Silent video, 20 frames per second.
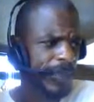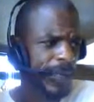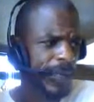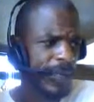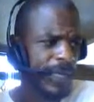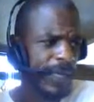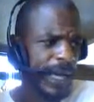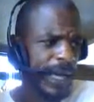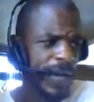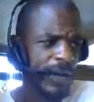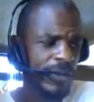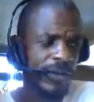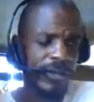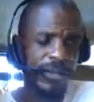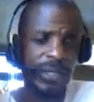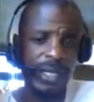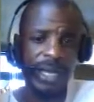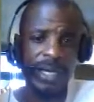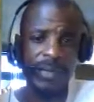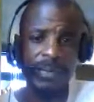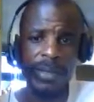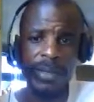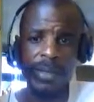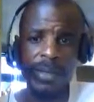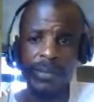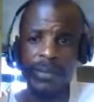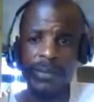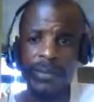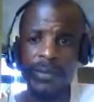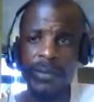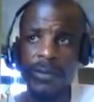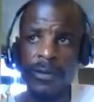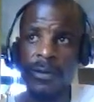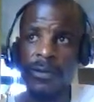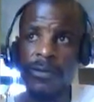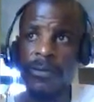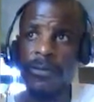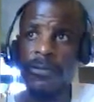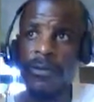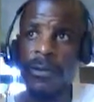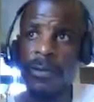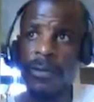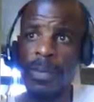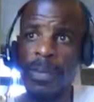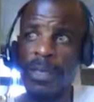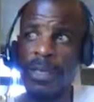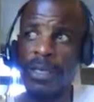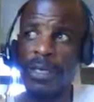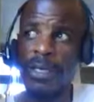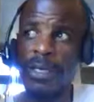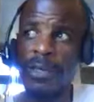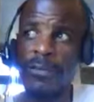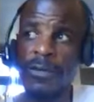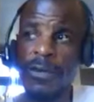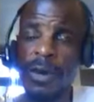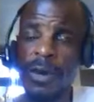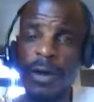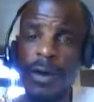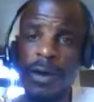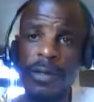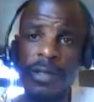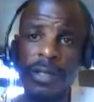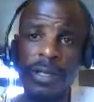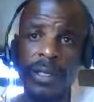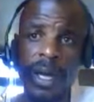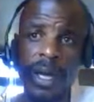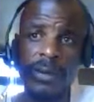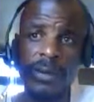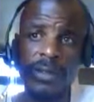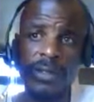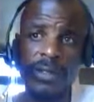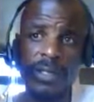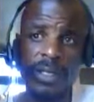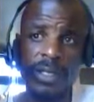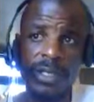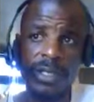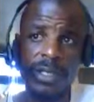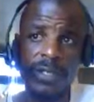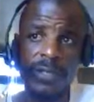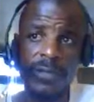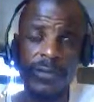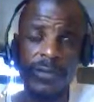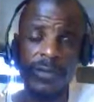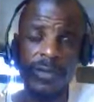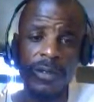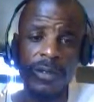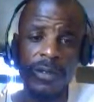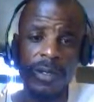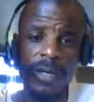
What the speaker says: account statement from a gift card that I received,